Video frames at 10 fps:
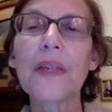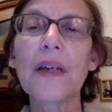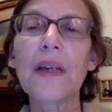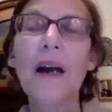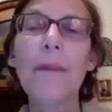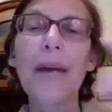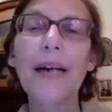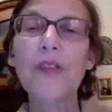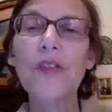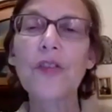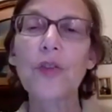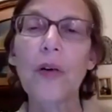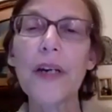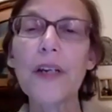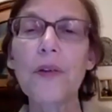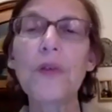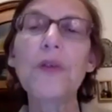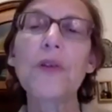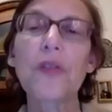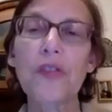about story. You knew
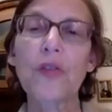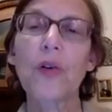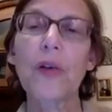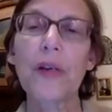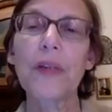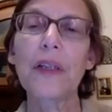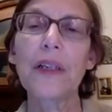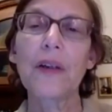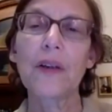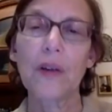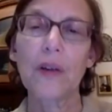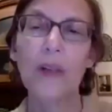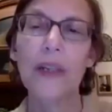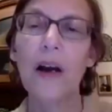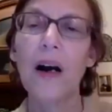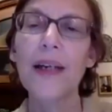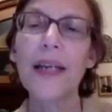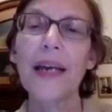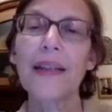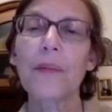your story really early on,
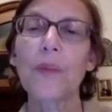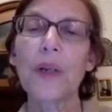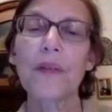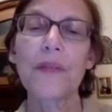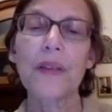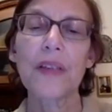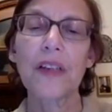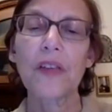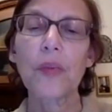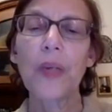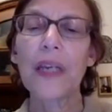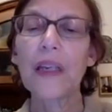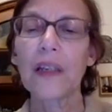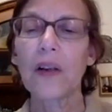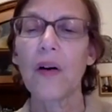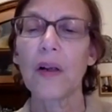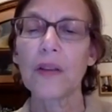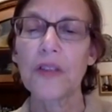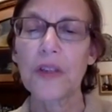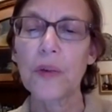and that one of the things we can
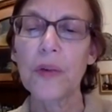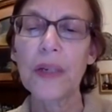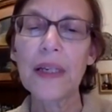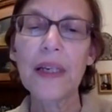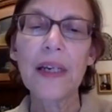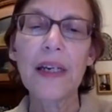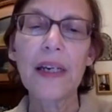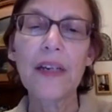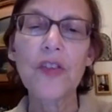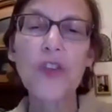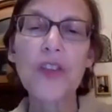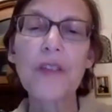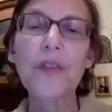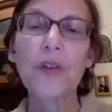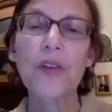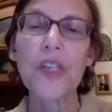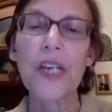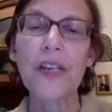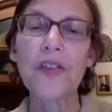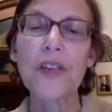all do is shift or
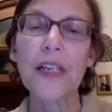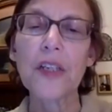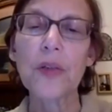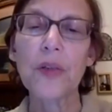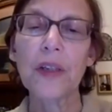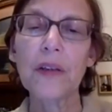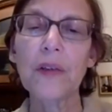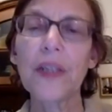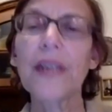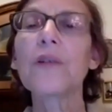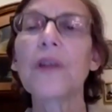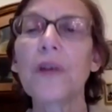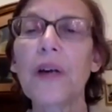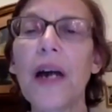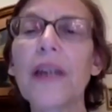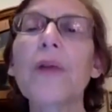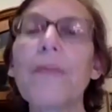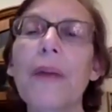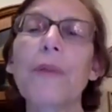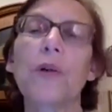change that to include, I don't
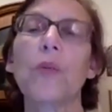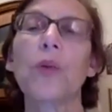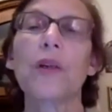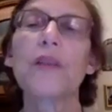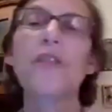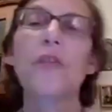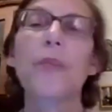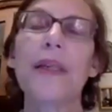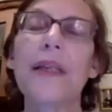remember your words, but